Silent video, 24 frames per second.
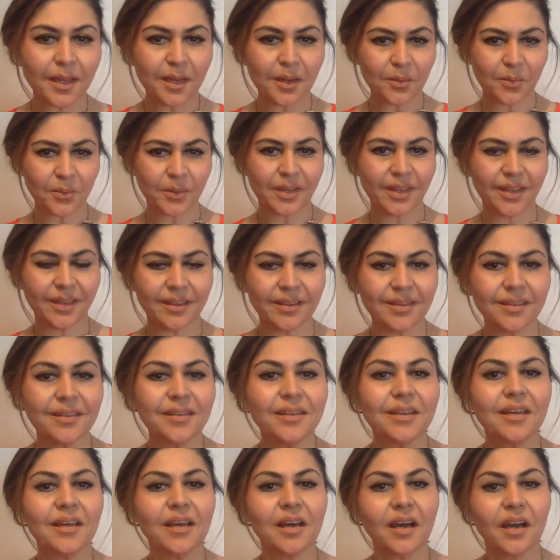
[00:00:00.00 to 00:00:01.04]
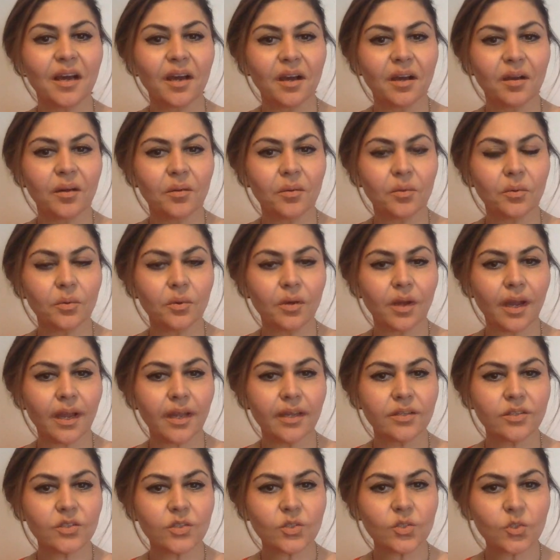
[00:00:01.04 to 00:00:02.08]
Hello again.
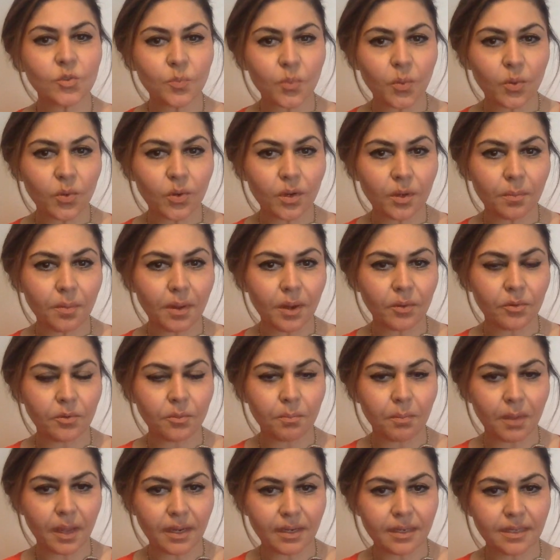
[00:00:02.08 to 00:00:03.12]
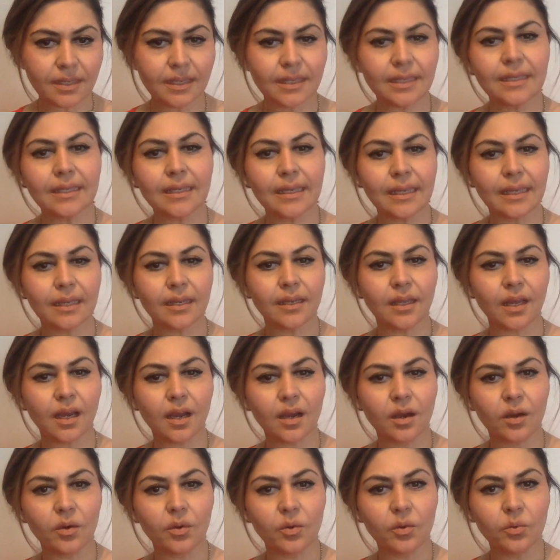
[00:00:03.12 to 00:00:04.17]
I just spoke about manding and
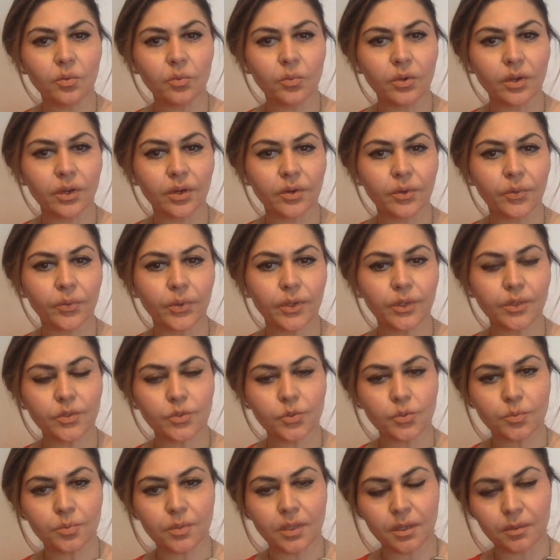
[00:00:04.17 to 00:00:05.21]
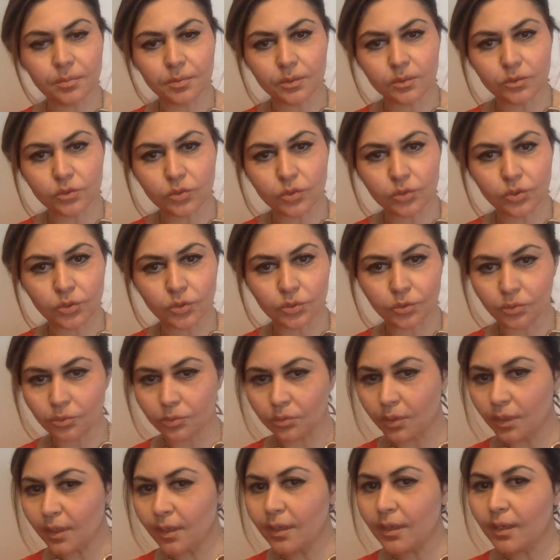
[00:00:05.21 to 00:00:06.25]
how we are going to be able to
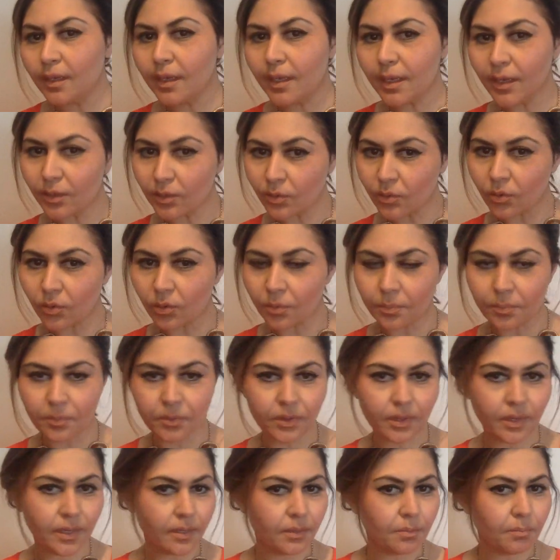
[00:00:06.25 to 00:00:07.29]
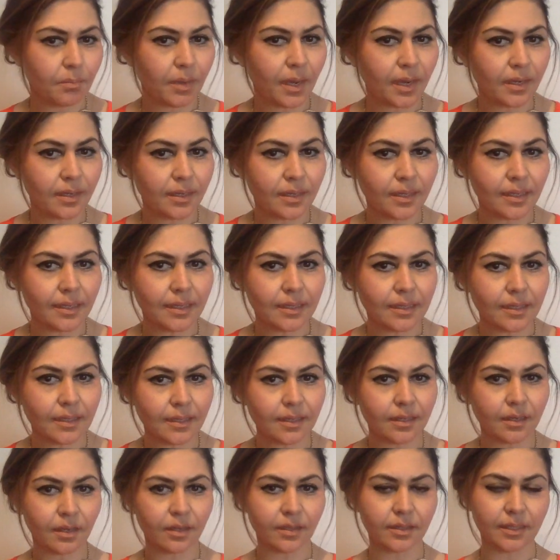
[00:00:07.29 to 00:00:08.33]
incorporate manding
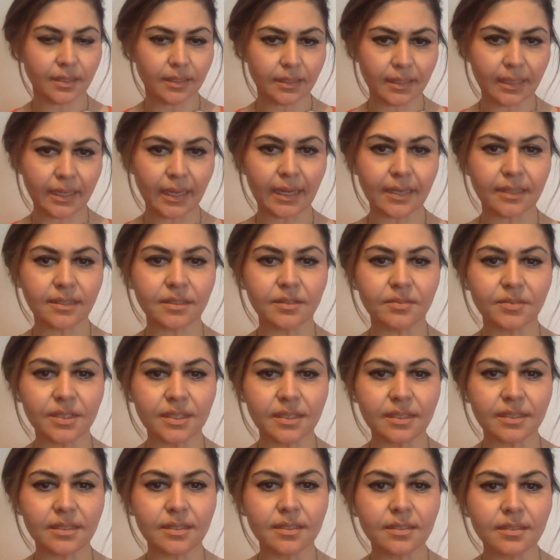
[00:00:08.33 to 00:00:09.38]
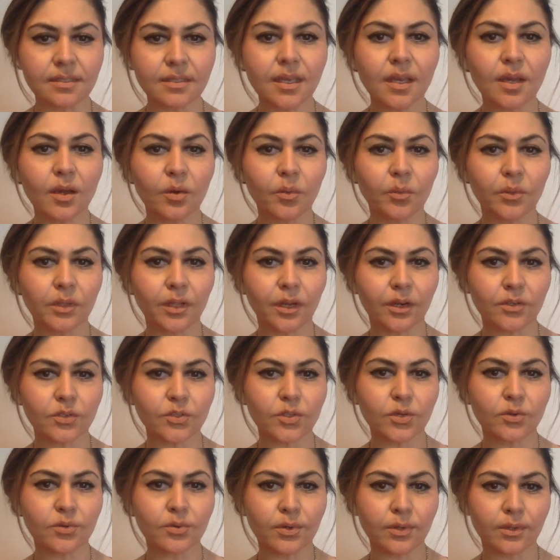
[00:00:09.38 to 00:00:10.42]
in our daily activities with our
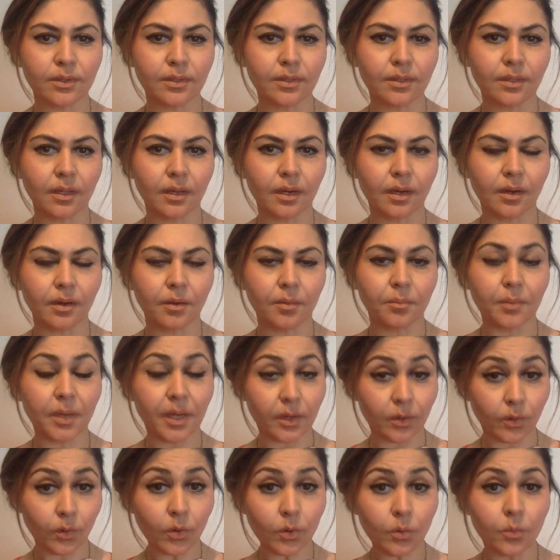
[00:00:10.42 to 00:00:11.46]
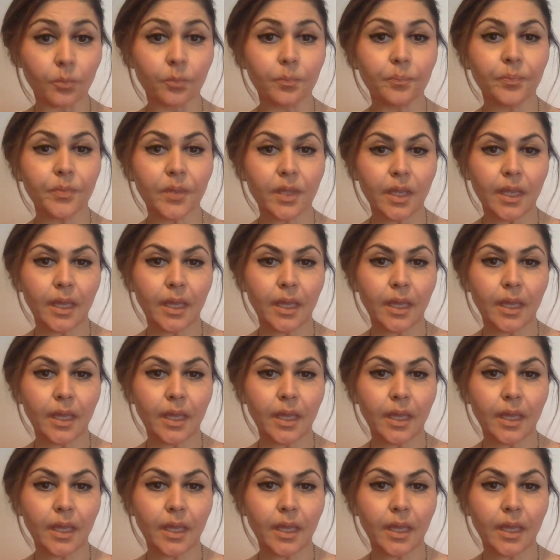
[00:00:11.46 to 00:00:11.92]
children at home.